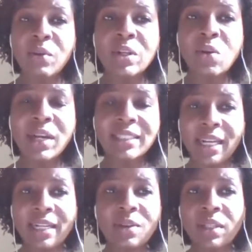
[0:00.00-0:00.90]
And we know
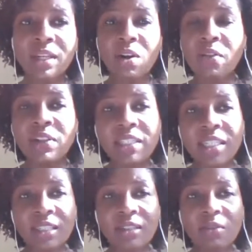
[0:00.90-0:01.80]
exactly what the
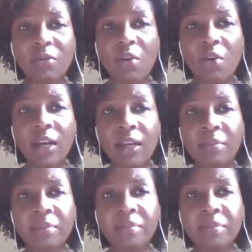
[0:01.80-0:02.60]
COVID did for